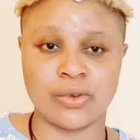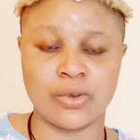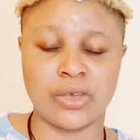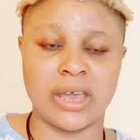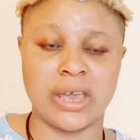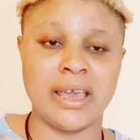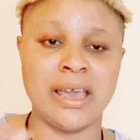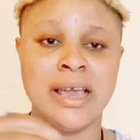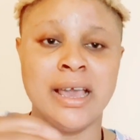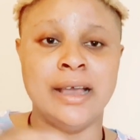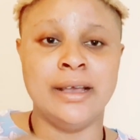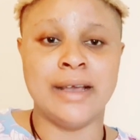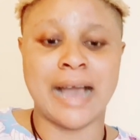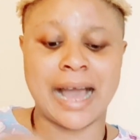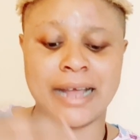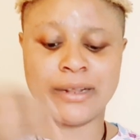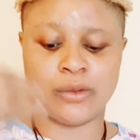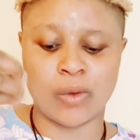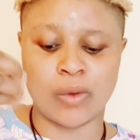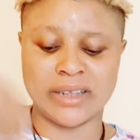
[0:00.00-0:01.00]
Okay,
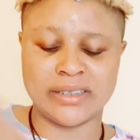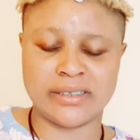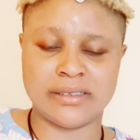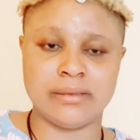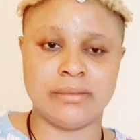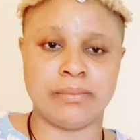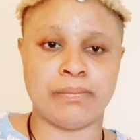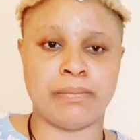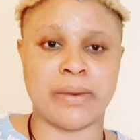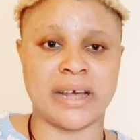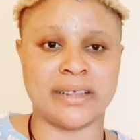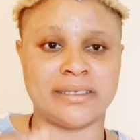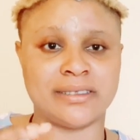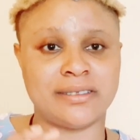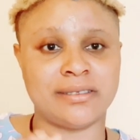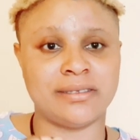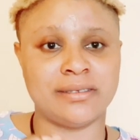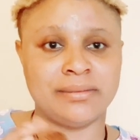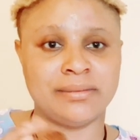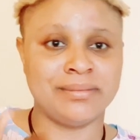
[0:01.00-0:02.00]
add 1 part
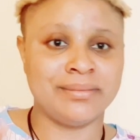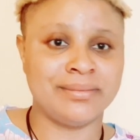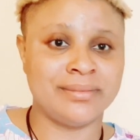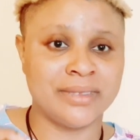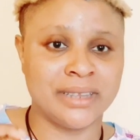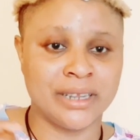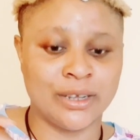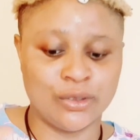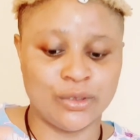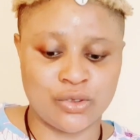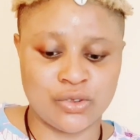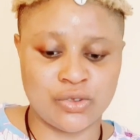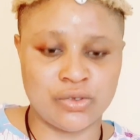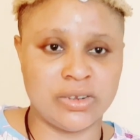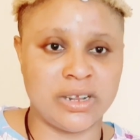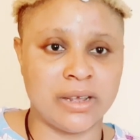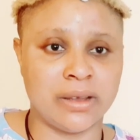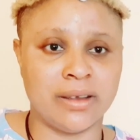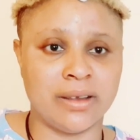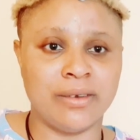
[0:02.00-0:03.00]
to
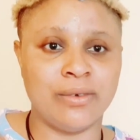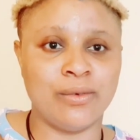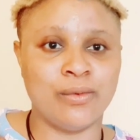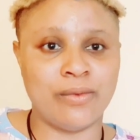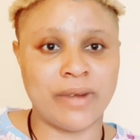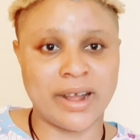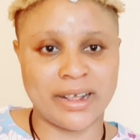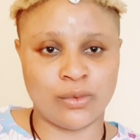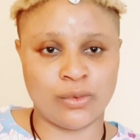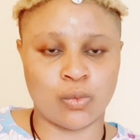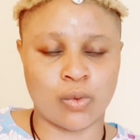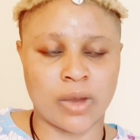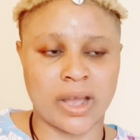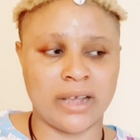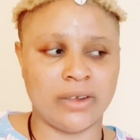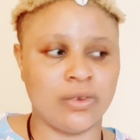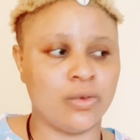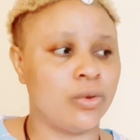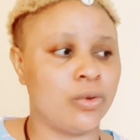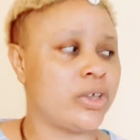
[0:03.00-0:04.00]
the red
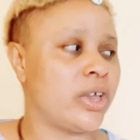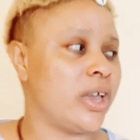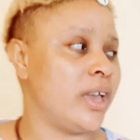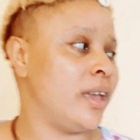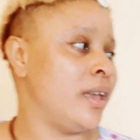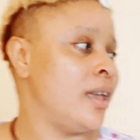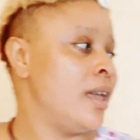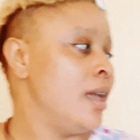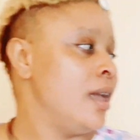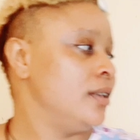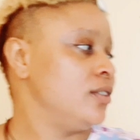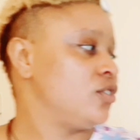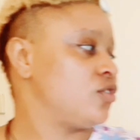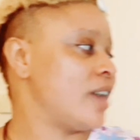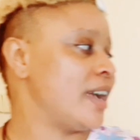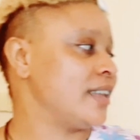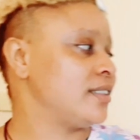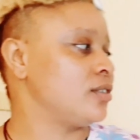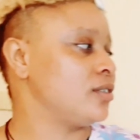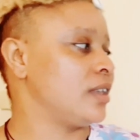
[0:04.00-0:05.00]
wine. Okay,
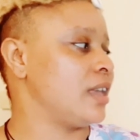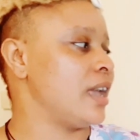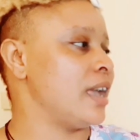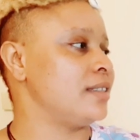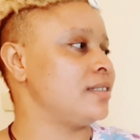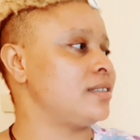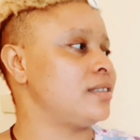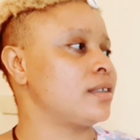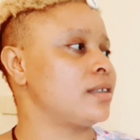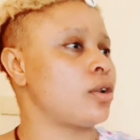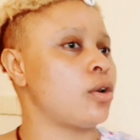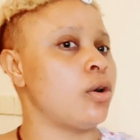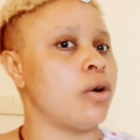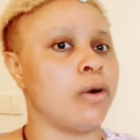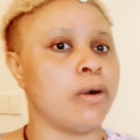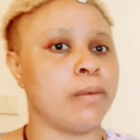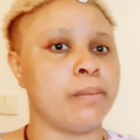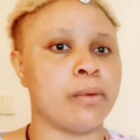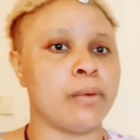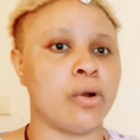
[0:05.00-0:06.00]
try to get
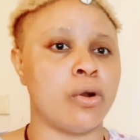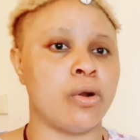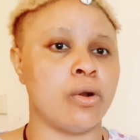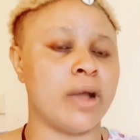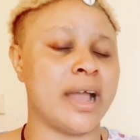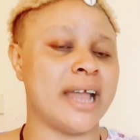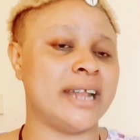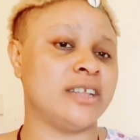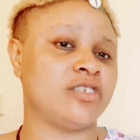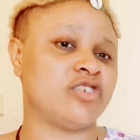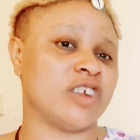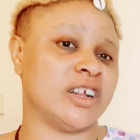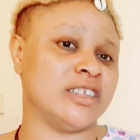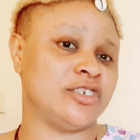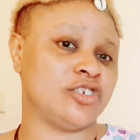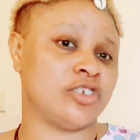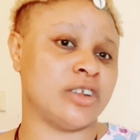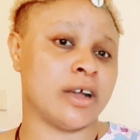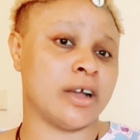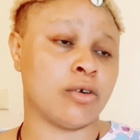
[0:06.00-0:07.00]
cup or any
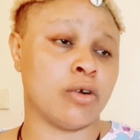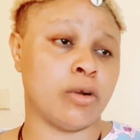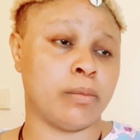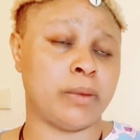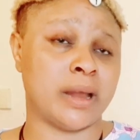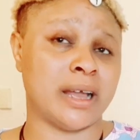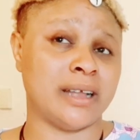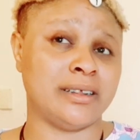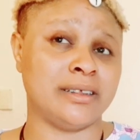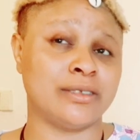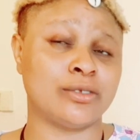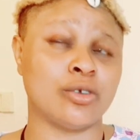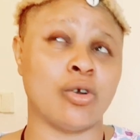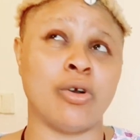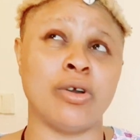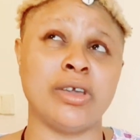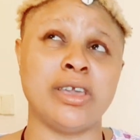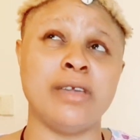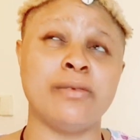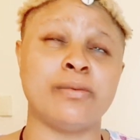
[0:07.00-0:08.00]
traditional cup like this,
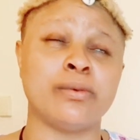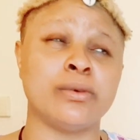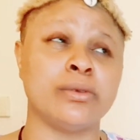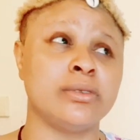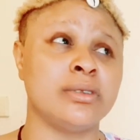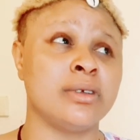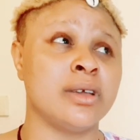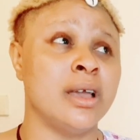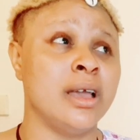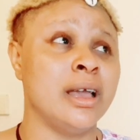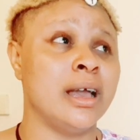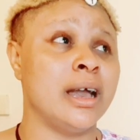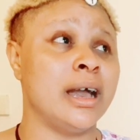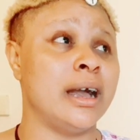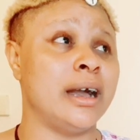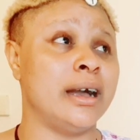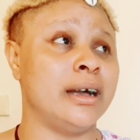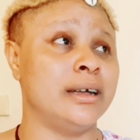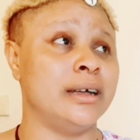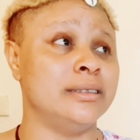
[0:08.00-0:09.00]
or even
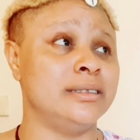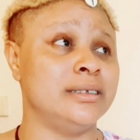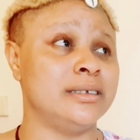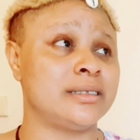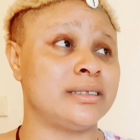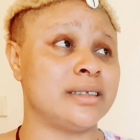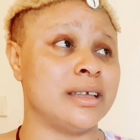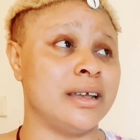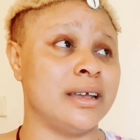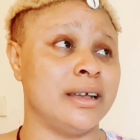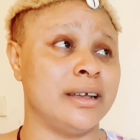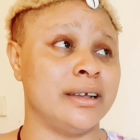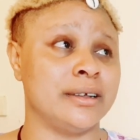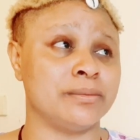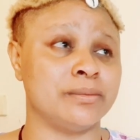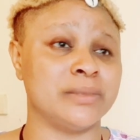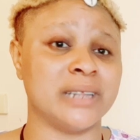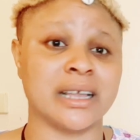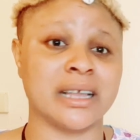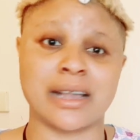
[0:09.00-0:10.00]
this
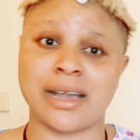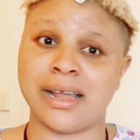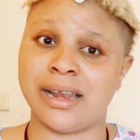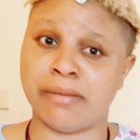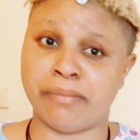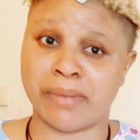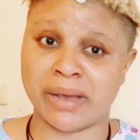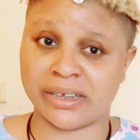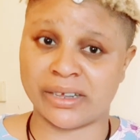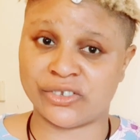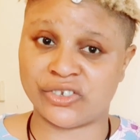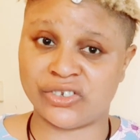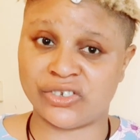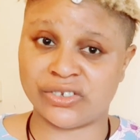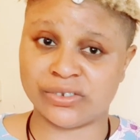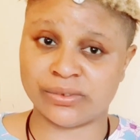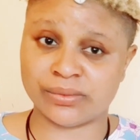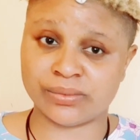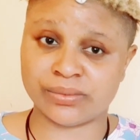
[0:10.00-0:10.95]
calabash.